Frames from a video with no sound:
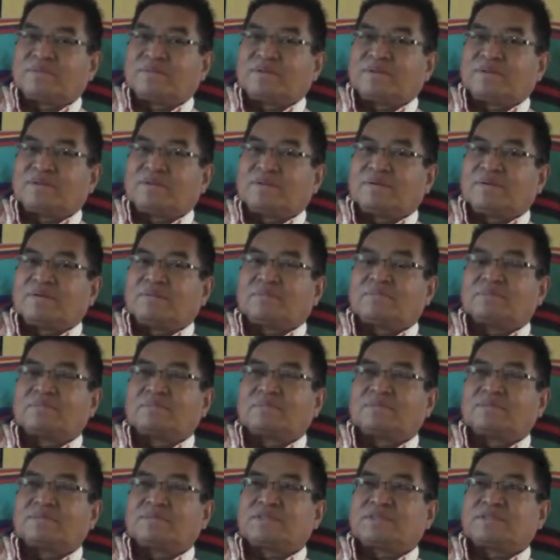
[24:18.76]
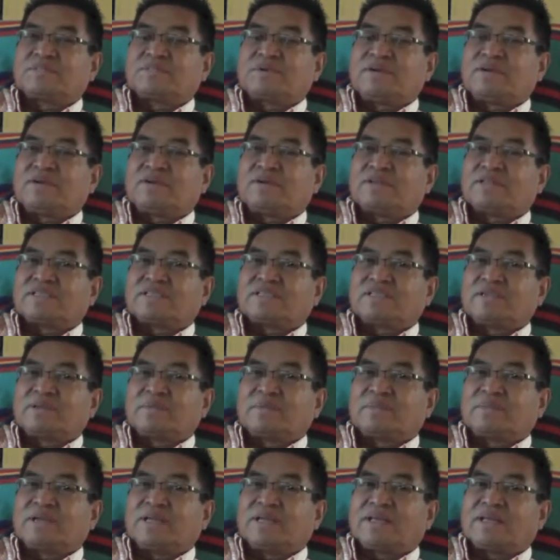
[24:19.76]
the spirits
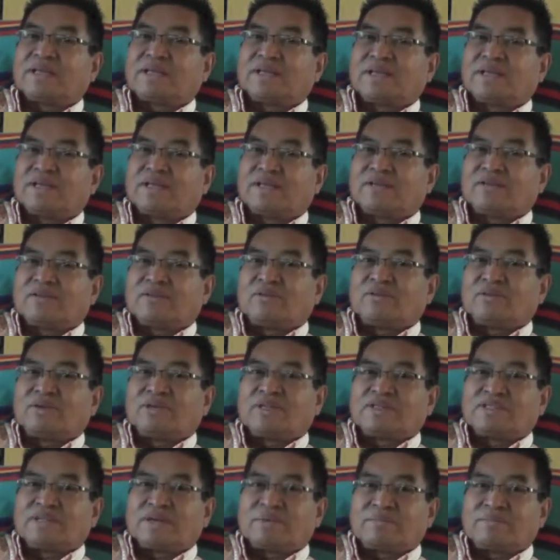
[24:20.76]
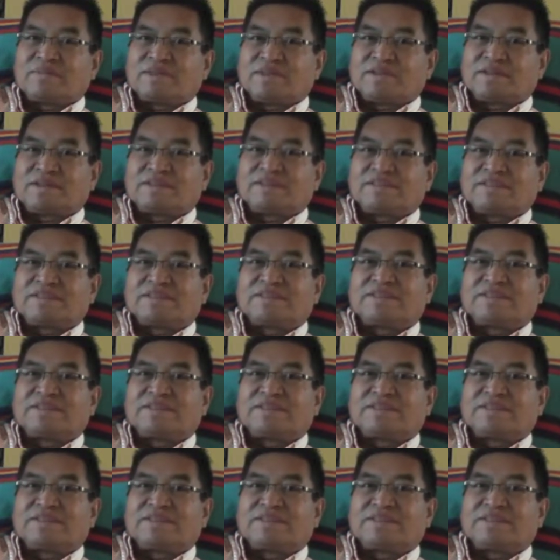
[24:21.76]
that make noise up there.